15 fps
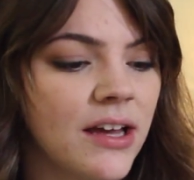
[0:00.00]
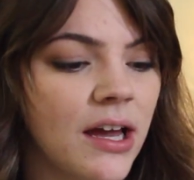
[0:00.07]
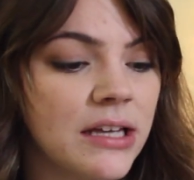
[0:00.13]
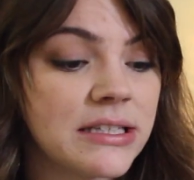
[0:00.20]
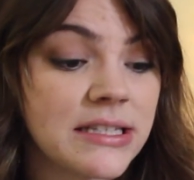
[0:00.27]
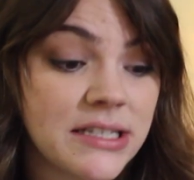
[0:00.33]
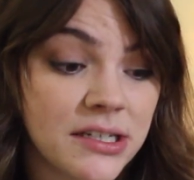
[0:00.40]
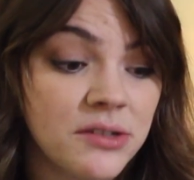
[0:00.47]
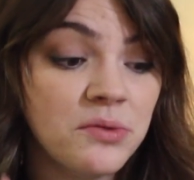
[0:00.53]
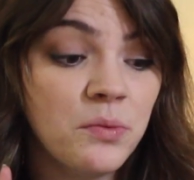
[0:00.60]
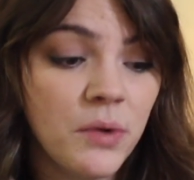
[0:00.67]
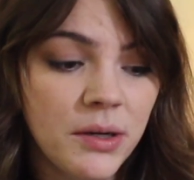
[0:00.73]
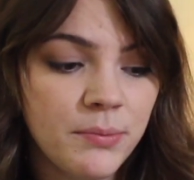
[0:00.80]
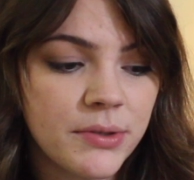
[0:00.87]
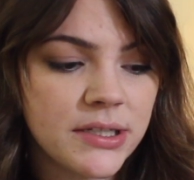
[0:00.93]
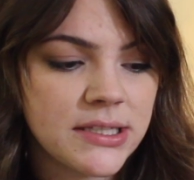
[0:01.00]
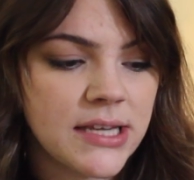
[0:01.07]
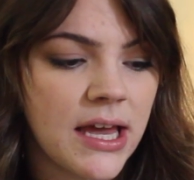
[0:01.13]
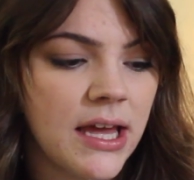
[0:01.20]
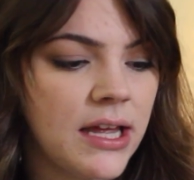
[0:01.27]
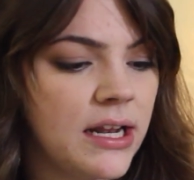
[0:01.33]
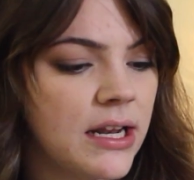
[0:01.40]
still
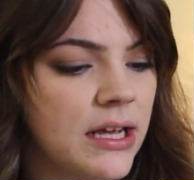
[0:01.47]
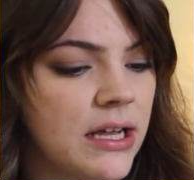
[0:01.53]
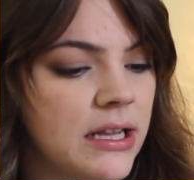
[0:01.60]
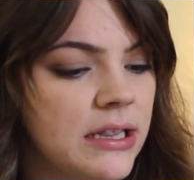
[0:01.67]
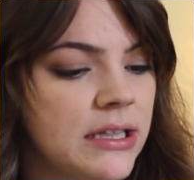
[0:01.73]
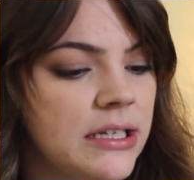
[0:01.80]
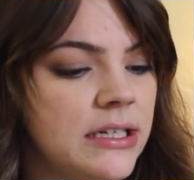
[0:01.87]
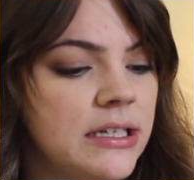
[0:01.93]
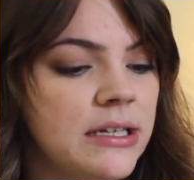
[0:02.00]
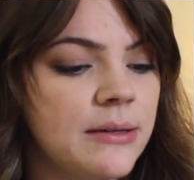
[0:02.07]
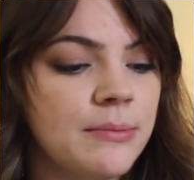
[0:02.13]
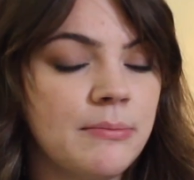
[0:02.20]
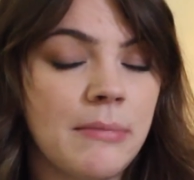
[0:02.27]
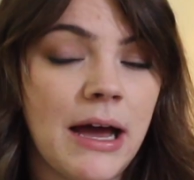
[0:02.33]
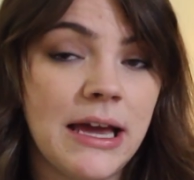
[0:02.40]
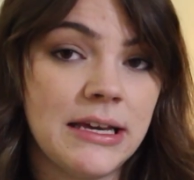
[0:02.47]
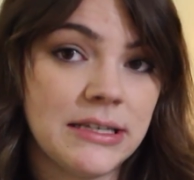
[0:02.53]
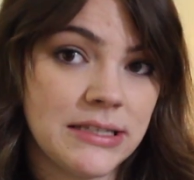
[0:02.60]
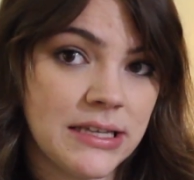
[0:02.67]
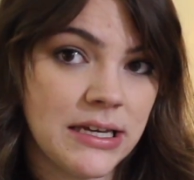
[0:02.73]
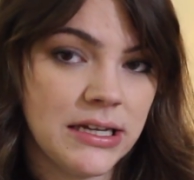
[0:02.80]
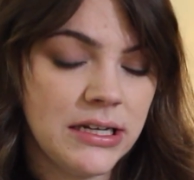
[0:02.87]
1%
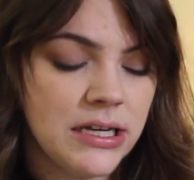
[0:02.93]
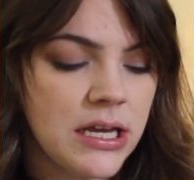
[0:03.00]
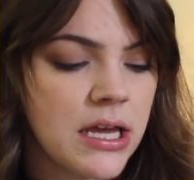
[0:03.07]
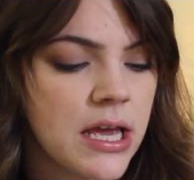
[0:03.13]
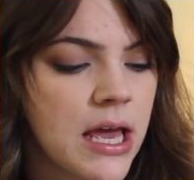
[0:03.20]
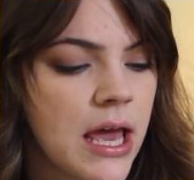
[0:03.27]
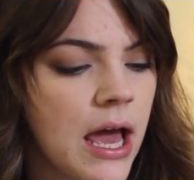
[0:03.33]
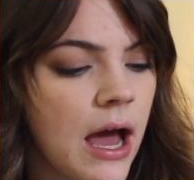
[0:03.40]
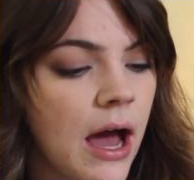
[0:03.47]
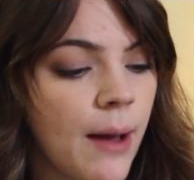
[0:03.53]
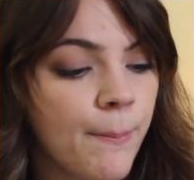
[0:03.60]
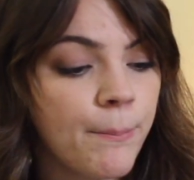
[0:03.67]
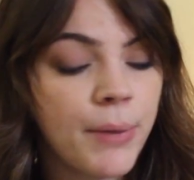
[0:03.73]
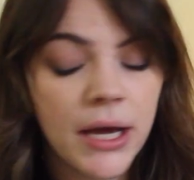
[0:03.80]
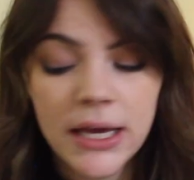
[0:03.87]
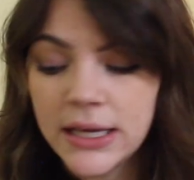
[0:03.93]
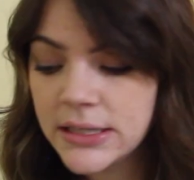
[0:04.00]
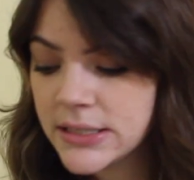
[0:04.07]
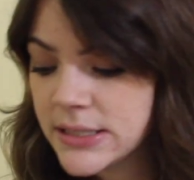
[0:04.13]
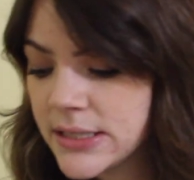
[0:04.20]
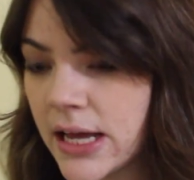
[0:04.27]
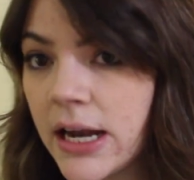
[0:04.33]
clindamycin, but
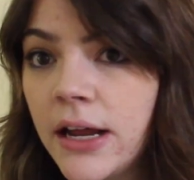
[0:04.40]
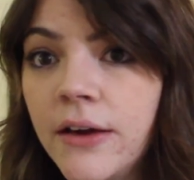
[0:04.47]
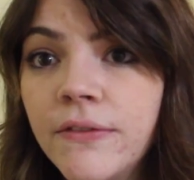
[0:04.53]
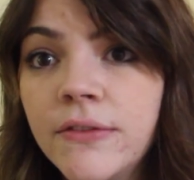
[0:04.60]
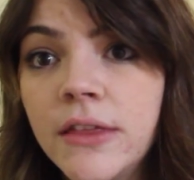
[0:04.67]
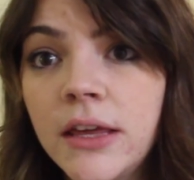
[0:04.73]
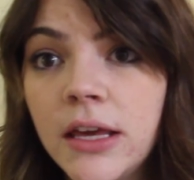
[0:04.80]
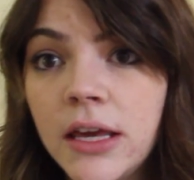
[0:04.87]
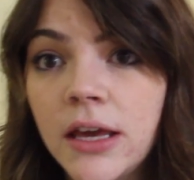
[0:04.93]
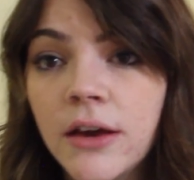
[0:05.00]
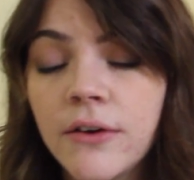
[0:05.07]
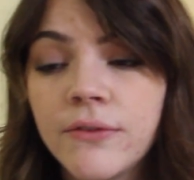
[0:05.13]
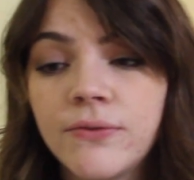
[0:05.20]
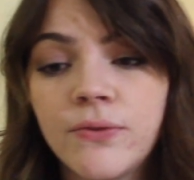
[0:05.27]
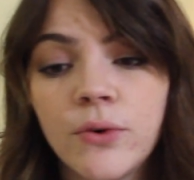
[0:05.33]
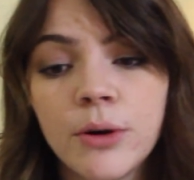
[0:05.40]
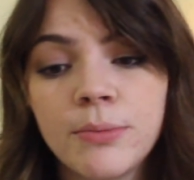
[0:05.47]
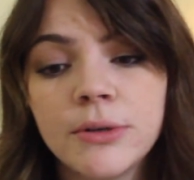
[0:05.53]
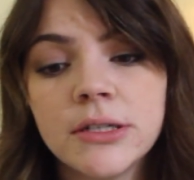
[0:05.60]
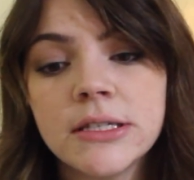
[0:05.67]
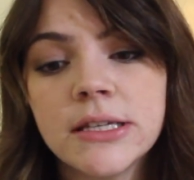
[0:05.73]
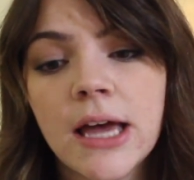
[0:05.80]
instead of the
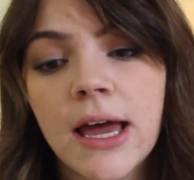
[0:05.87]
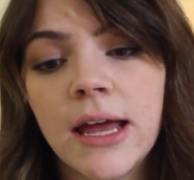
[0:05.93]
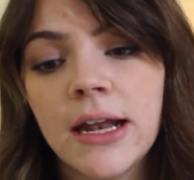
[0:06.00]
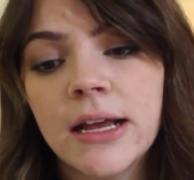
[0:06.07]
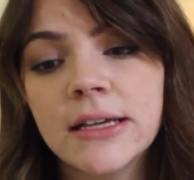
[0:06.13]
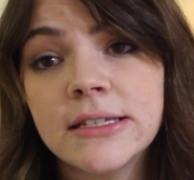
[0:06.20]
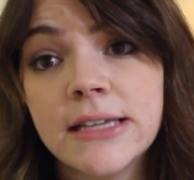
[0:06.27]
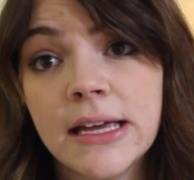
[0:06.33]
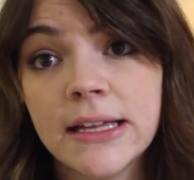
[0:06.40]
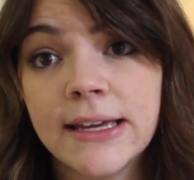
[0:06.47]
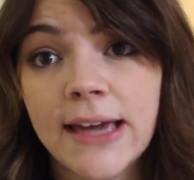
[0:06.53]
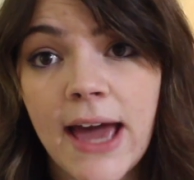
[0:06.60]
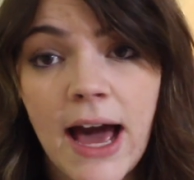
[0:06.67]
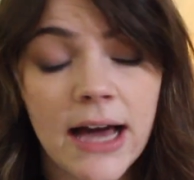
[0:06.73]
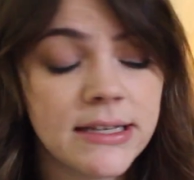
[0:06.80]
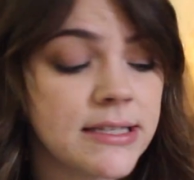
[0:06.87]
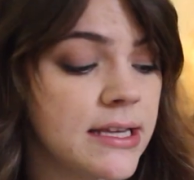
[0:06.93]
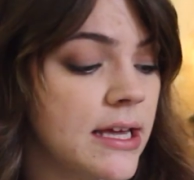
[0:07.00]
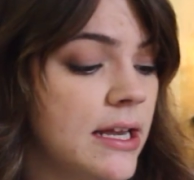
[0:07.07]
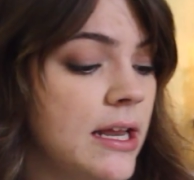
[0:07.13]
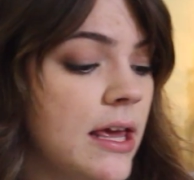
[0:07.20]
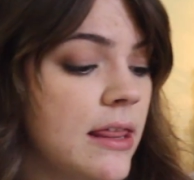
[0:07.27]
4% azelaic
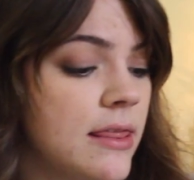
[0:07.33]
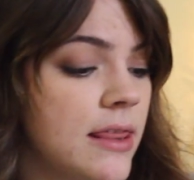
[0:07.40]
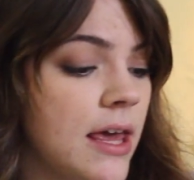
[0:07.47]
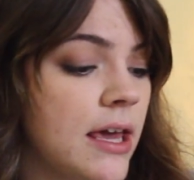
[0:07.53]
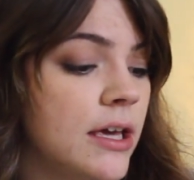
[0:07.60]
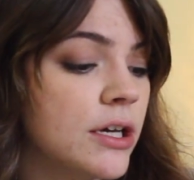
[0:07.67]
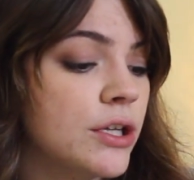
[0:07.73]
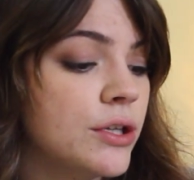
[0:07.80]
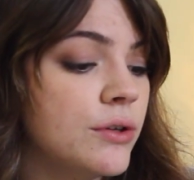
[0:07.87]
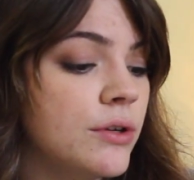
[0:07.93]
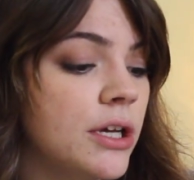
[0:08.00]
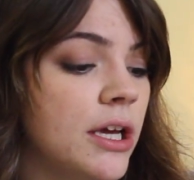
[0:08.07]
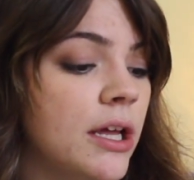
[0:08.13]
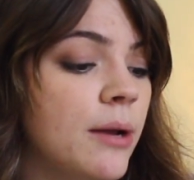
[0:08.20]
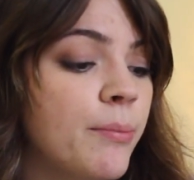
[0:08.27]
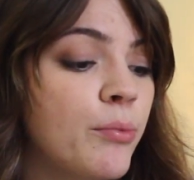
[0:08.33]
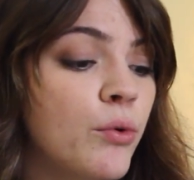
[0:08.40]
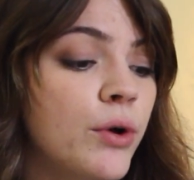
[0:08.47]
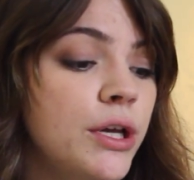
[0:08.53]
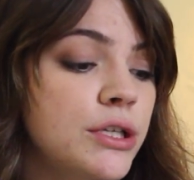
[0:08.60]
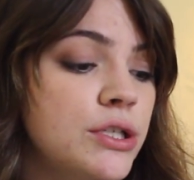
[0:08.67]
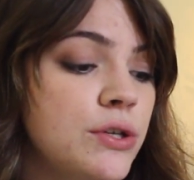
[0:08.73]
acid, they included
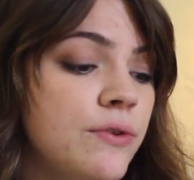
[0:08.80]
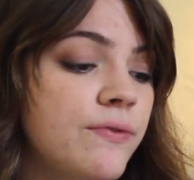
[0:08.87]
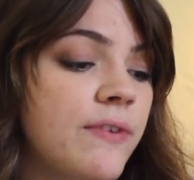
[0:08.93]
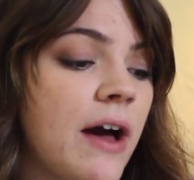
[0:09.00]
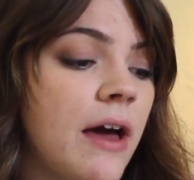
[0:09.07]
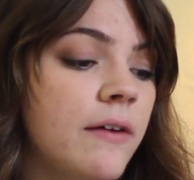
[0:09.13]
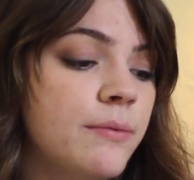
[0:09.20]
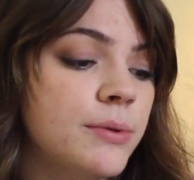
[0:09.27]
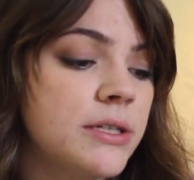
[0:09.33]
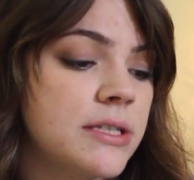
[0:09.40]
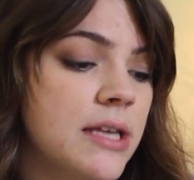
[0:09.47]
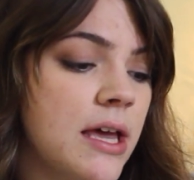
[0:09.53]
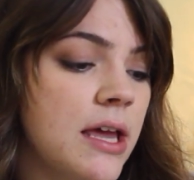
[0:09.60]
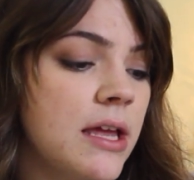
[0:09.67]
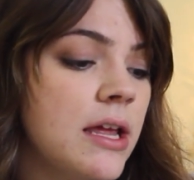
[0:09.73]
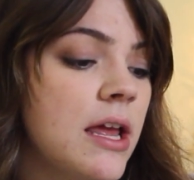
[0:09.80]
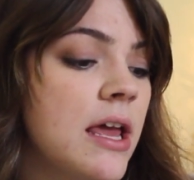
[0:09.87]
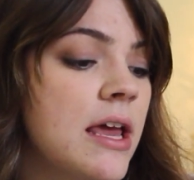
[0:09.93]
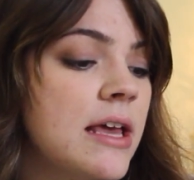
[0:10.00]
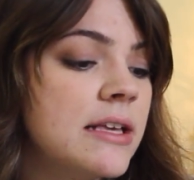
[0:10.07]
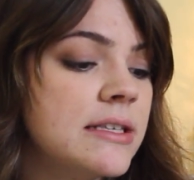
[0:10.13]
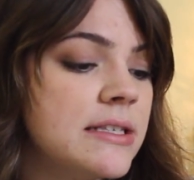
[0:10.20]
0.25%
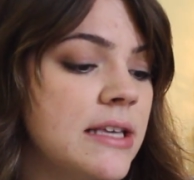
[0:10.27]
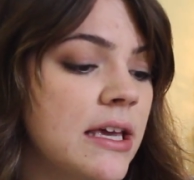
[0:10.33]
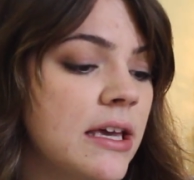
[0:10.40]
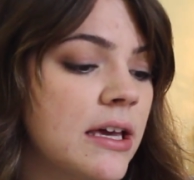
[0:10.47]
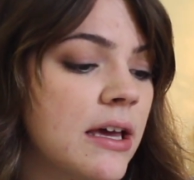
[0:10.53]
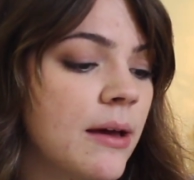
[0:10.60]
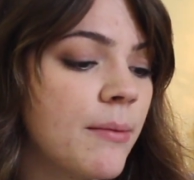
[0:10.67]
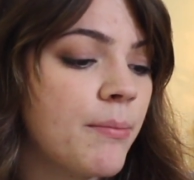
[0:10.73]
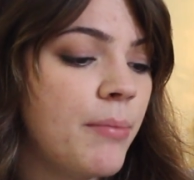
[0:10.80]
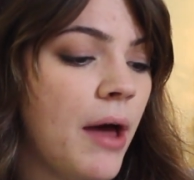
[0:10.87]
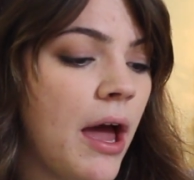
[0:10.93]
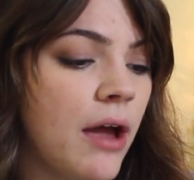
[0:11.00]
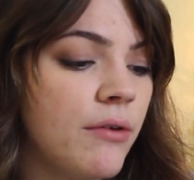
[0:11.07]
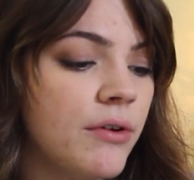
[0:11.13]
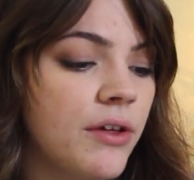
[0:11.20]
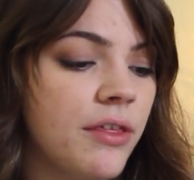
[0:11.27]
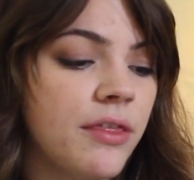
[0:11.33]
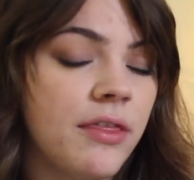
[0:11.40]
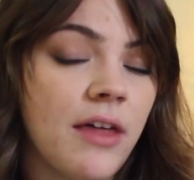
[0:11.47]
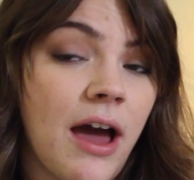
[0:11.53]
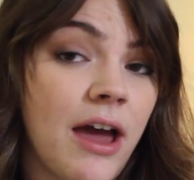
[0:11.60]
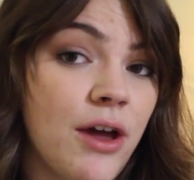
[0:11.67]
zinc
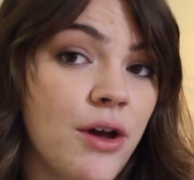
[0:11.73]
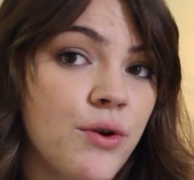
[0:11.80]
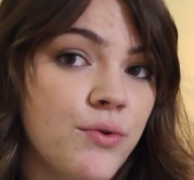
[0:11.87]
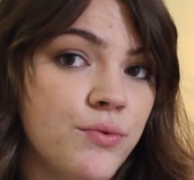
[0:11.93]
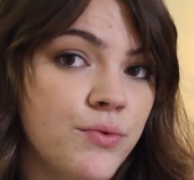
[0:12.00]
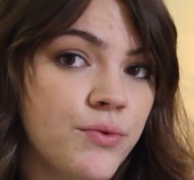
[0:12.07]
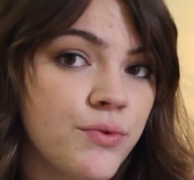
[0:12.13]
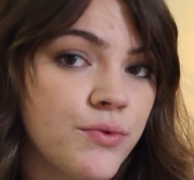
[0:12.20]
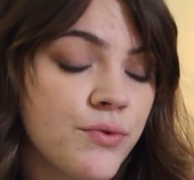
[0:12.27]
pyrithione.